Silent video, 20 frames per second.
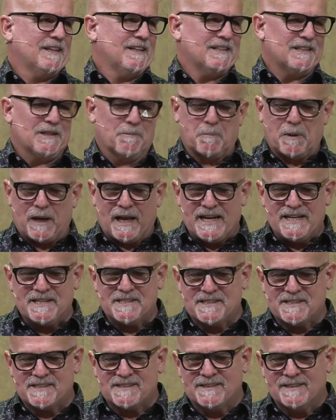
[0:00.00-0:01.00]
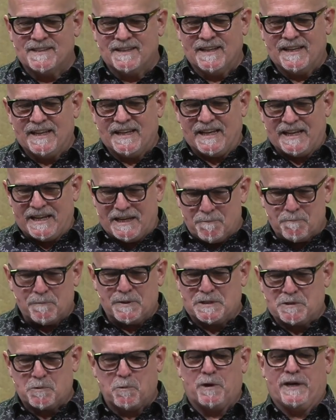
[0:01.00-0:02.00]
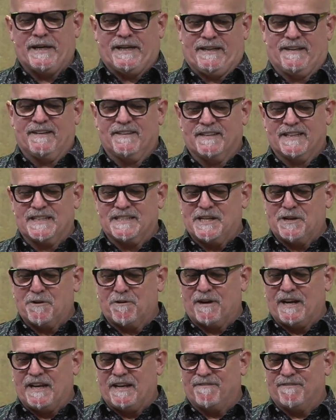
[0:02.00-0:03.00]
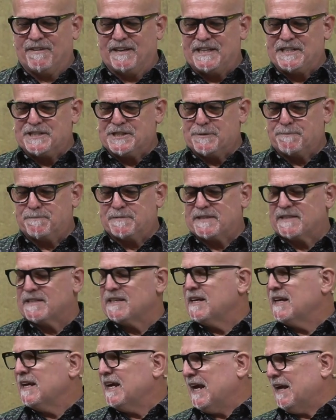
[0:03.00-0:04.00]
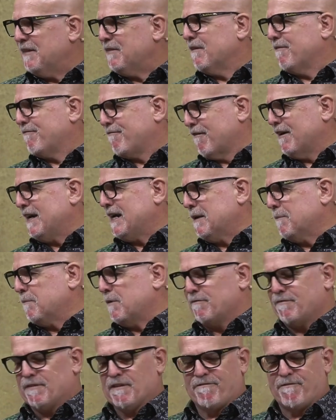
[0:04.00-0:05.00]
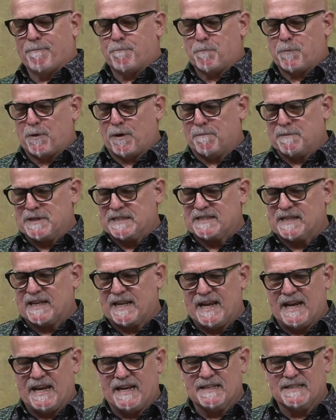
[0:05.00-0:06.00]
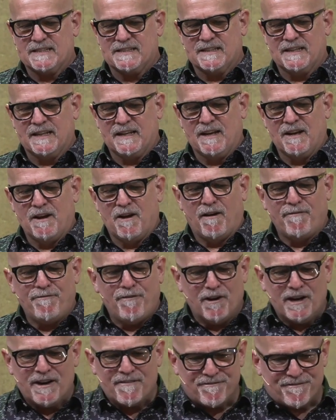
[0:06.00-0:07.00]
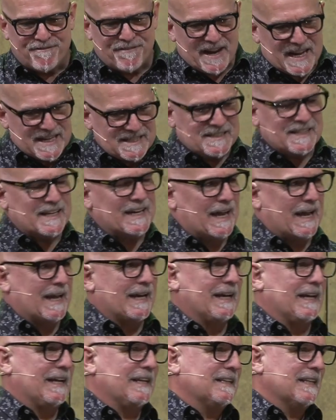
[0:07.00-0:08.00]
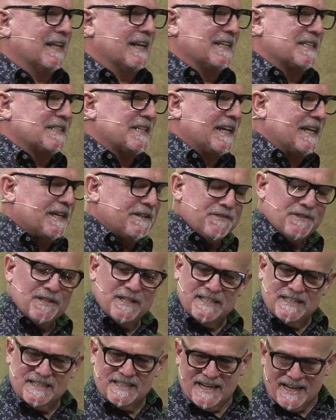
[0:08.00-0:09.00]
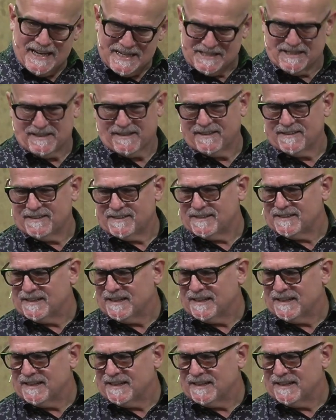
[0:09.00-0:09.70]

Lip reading: the place in between the tyranny of Egypt and the freedom of the promised land. I find it fascinating that it's in the desert